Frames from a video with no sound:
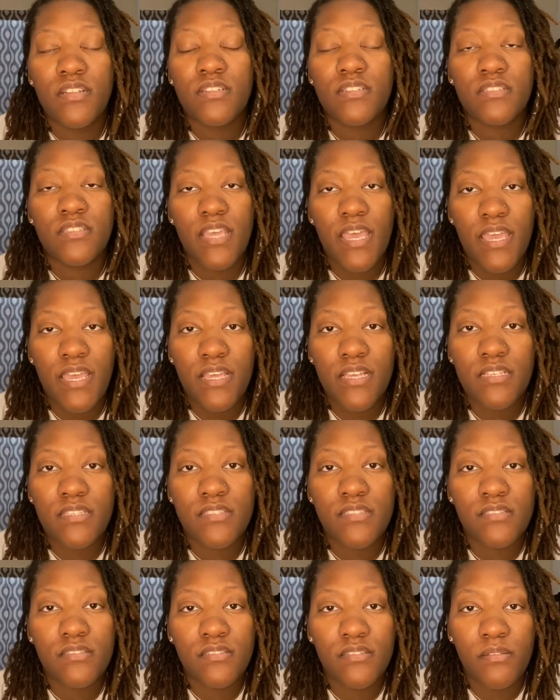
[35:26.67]

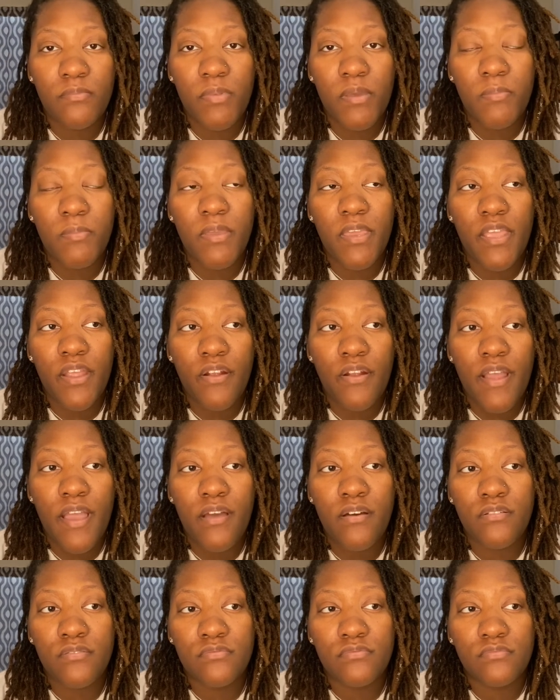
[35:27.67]
takes the baby hair
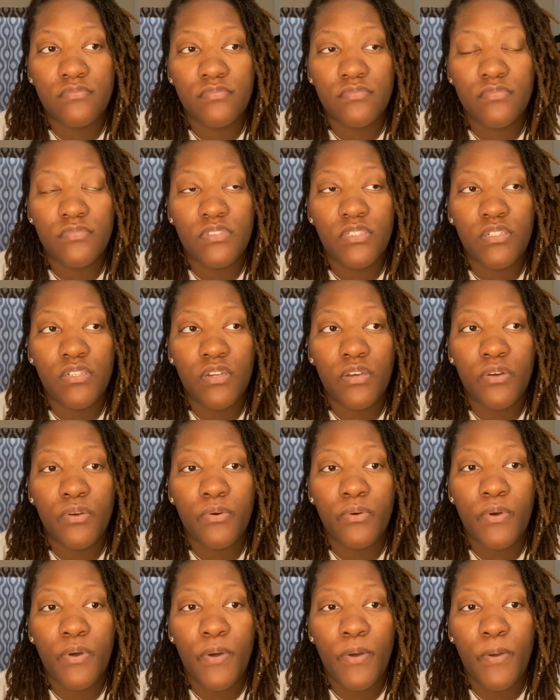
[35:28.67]
out, you
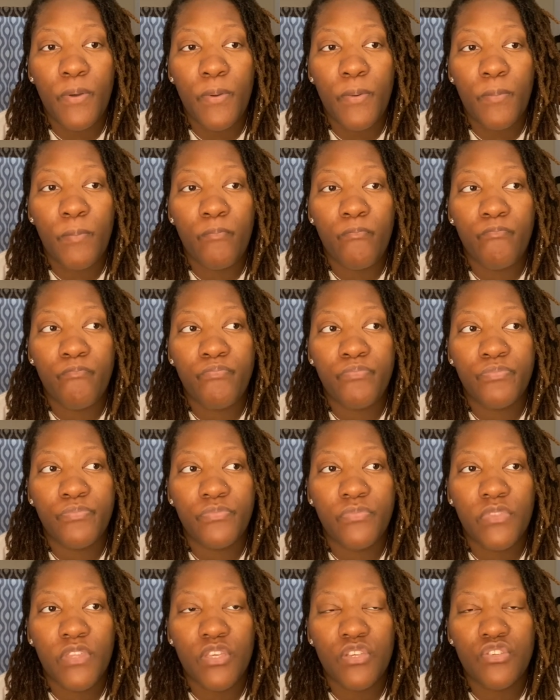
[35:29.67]
know. Um,
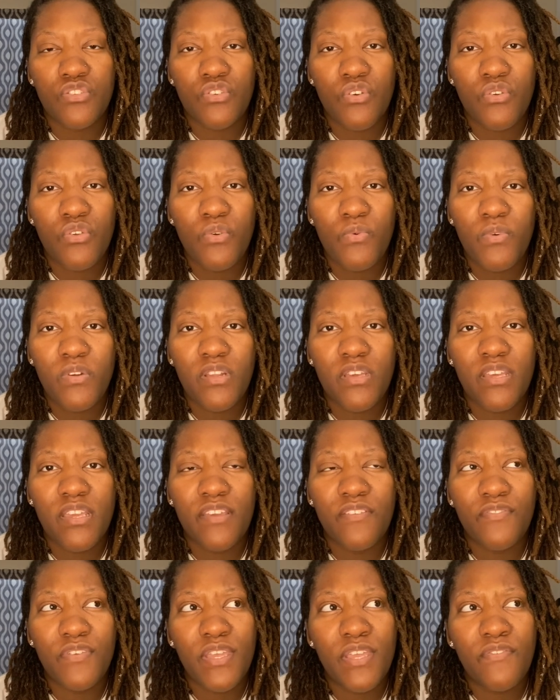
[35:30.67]
so you want to,
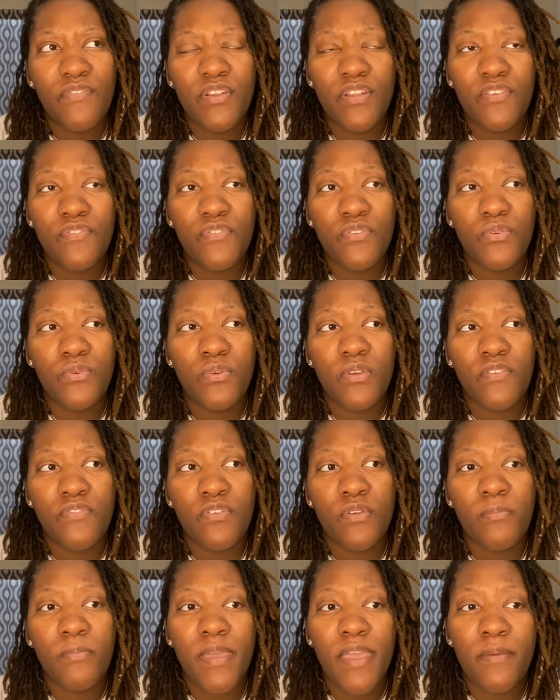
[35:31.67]
if even if you, if
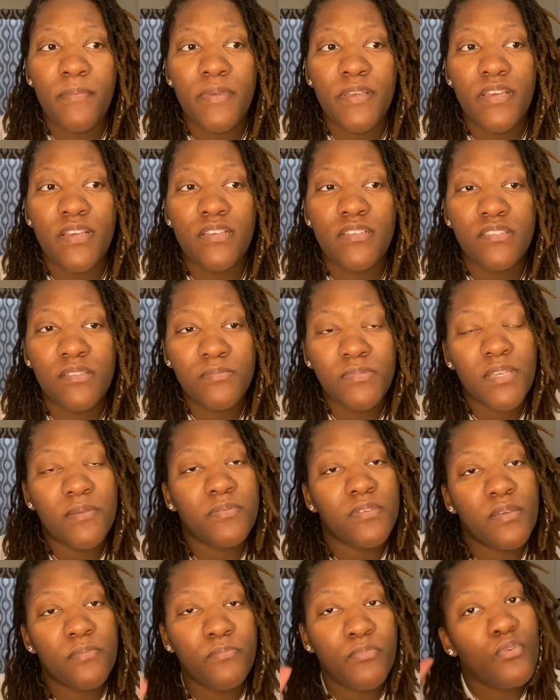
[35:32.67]
your baby sometimes
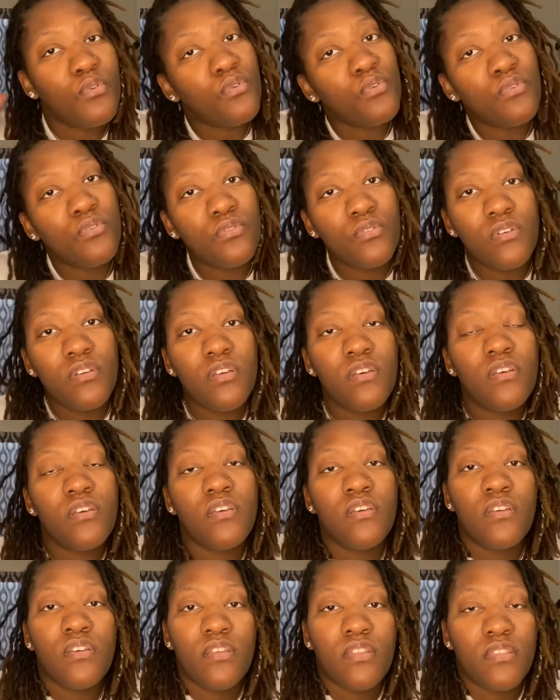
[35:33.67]
can pull
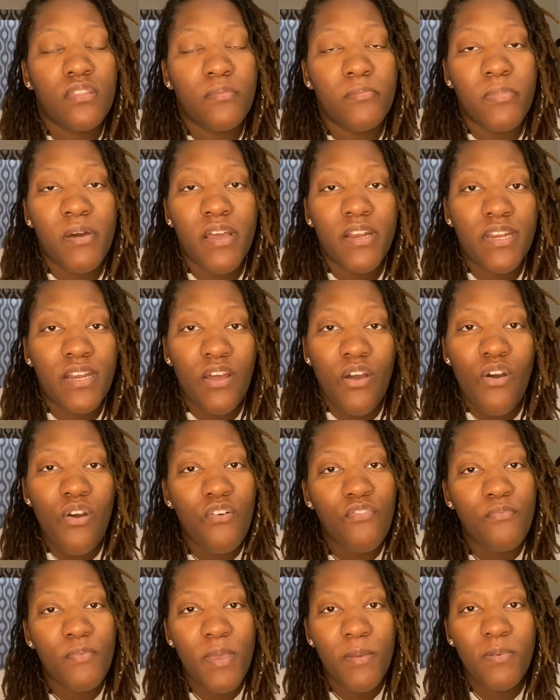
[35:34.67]
the bonnet
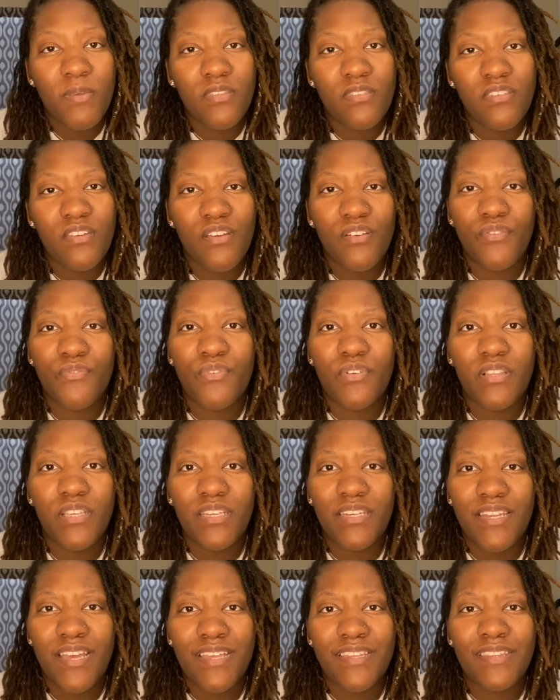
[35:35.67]
off, maybe they're really
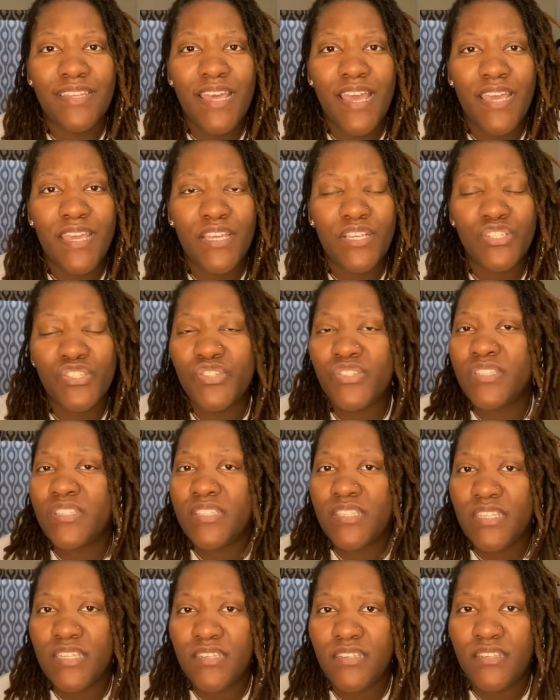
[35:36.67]
not that
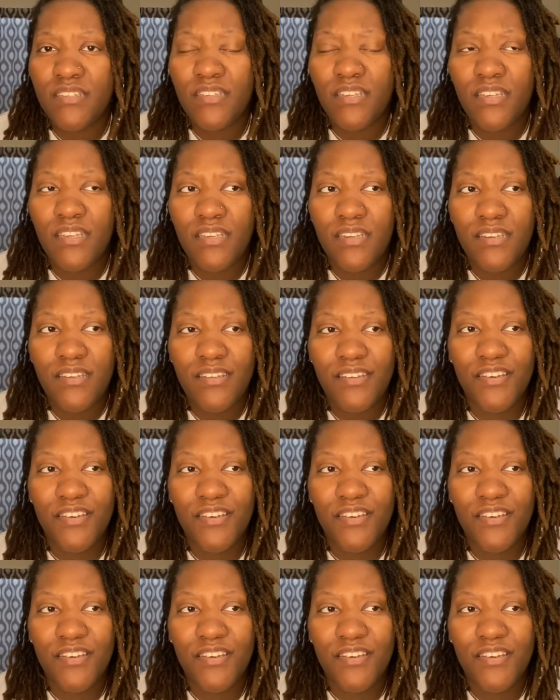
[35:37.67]
interested in